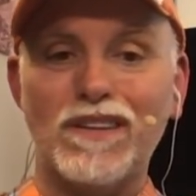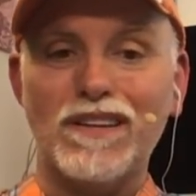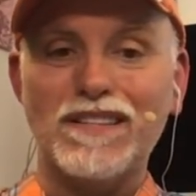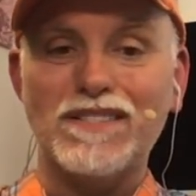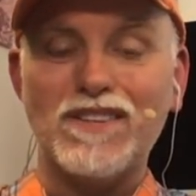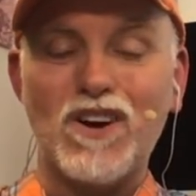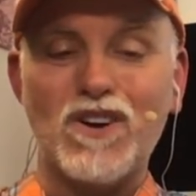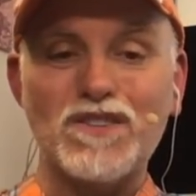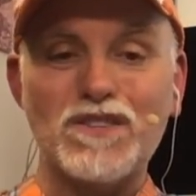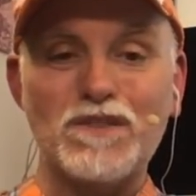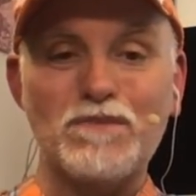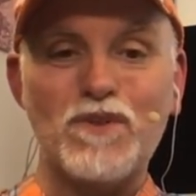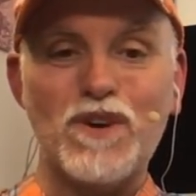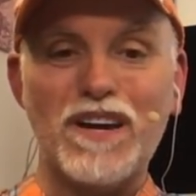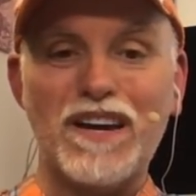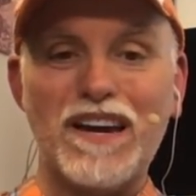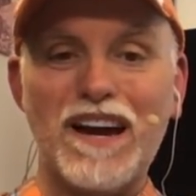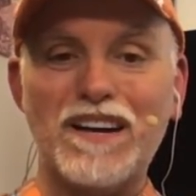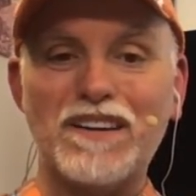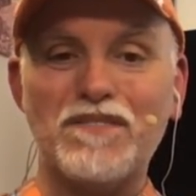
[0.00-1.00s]
It's hard to
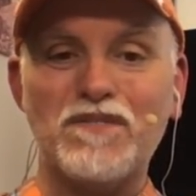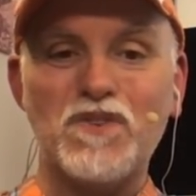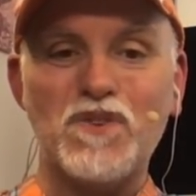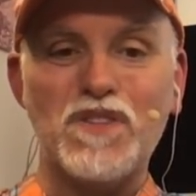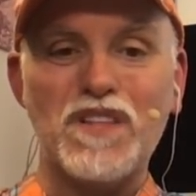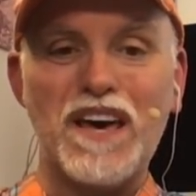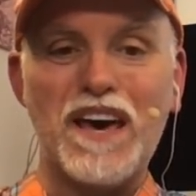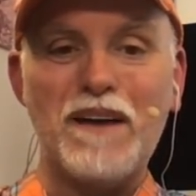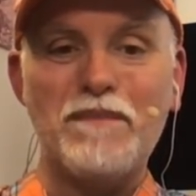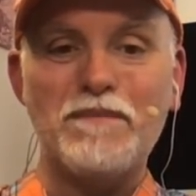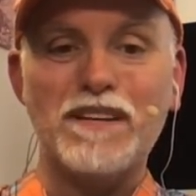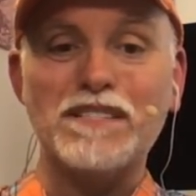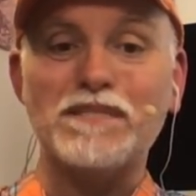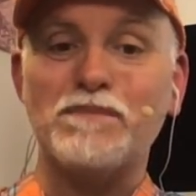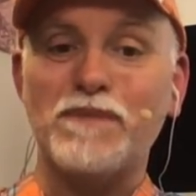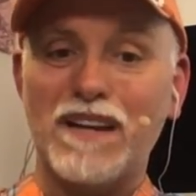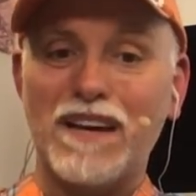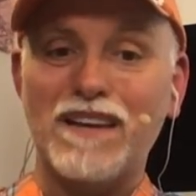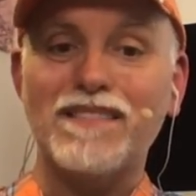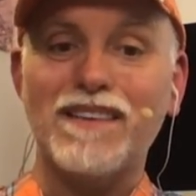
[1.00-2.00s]
break out of old habits,
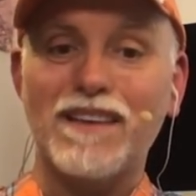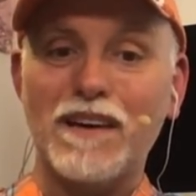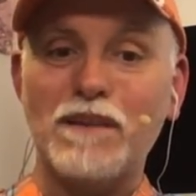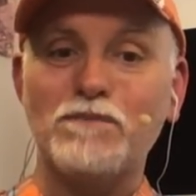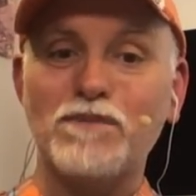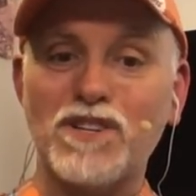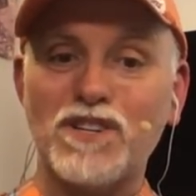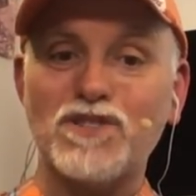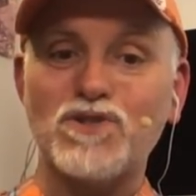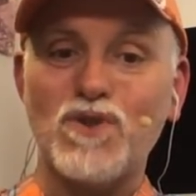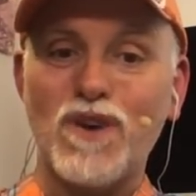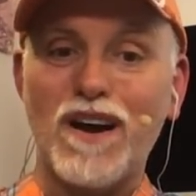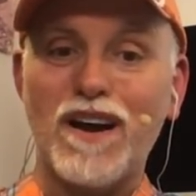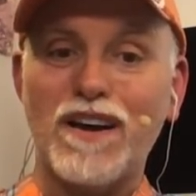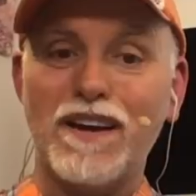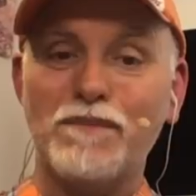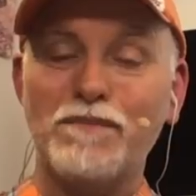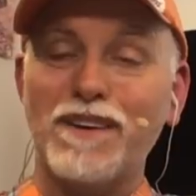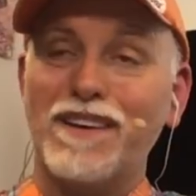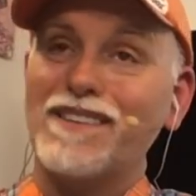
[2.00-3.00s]
but I think I'm going to try
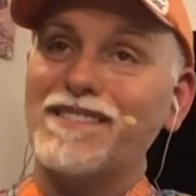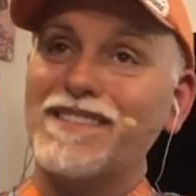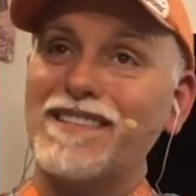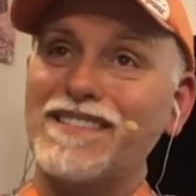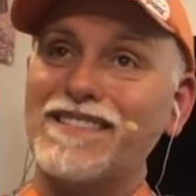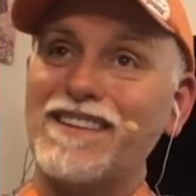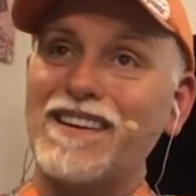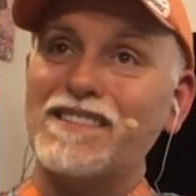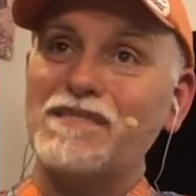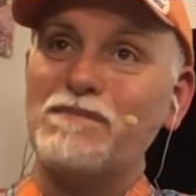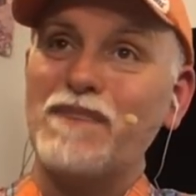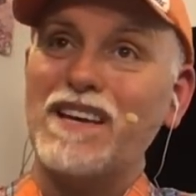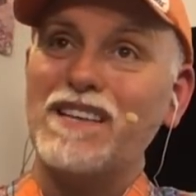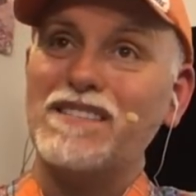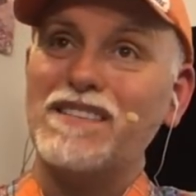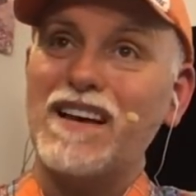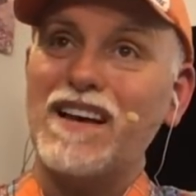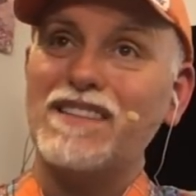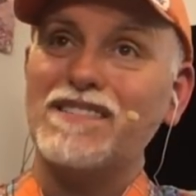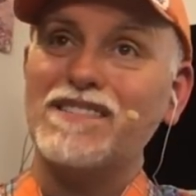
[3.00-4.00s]
it because it does make
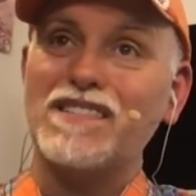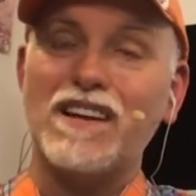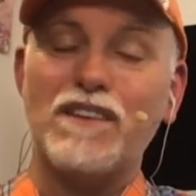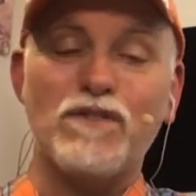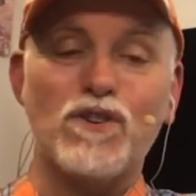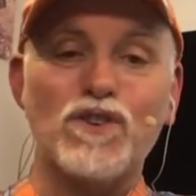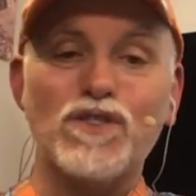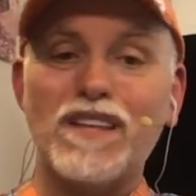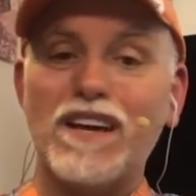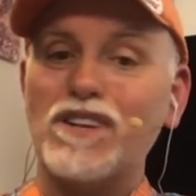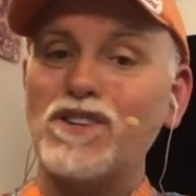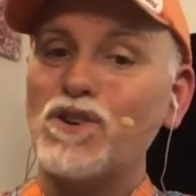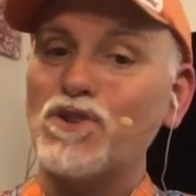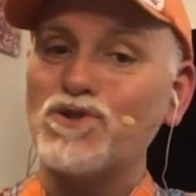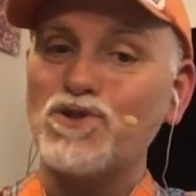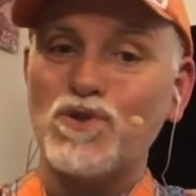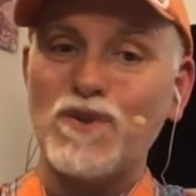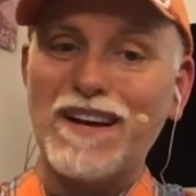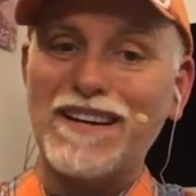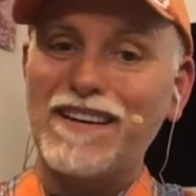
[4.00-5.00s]
sense. And I've heard that no
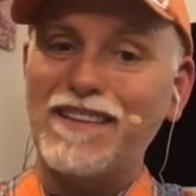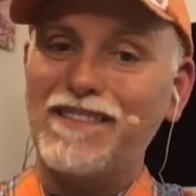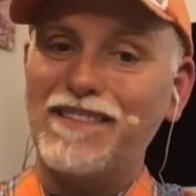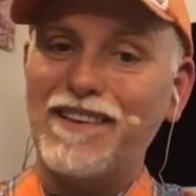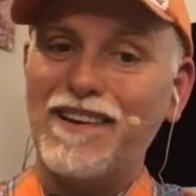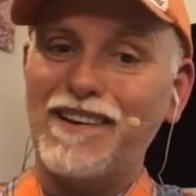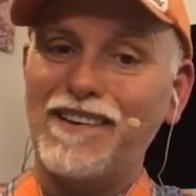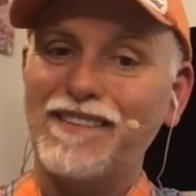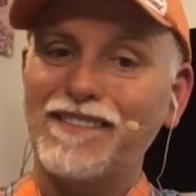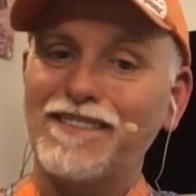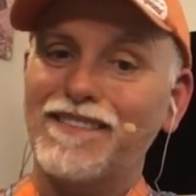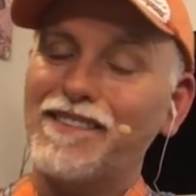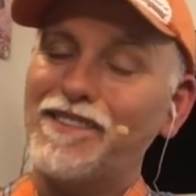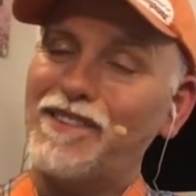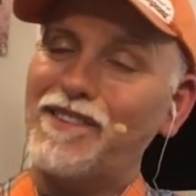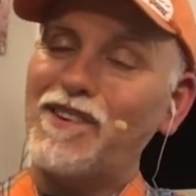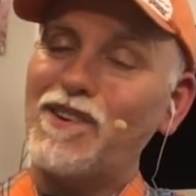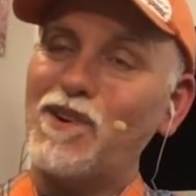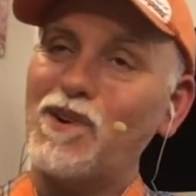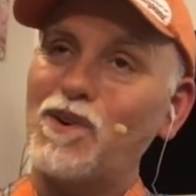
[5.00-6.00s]
shredding thing.
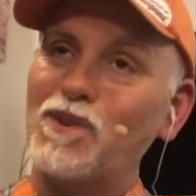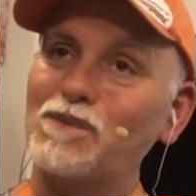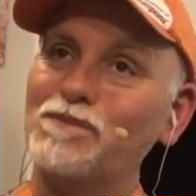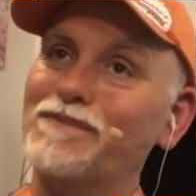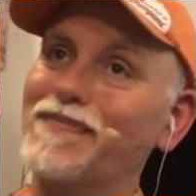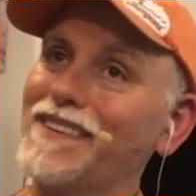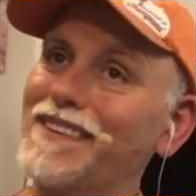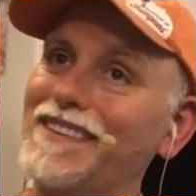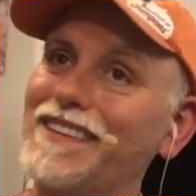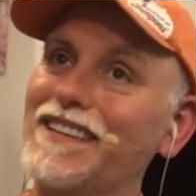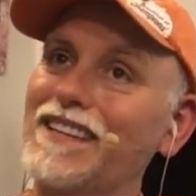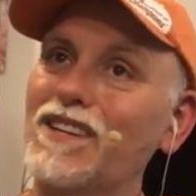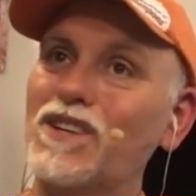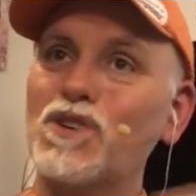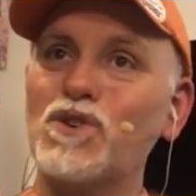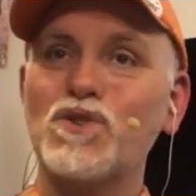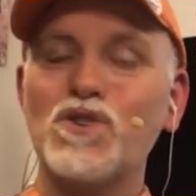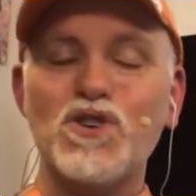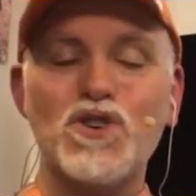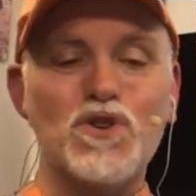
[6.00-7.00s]
So
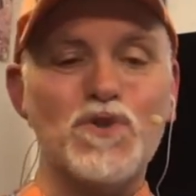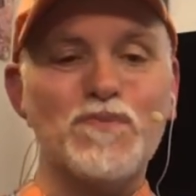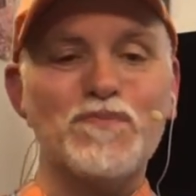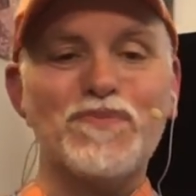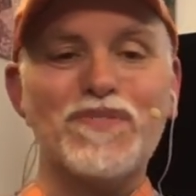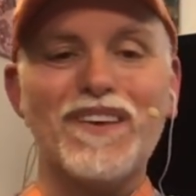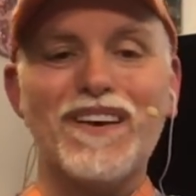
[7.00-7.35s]
who knew?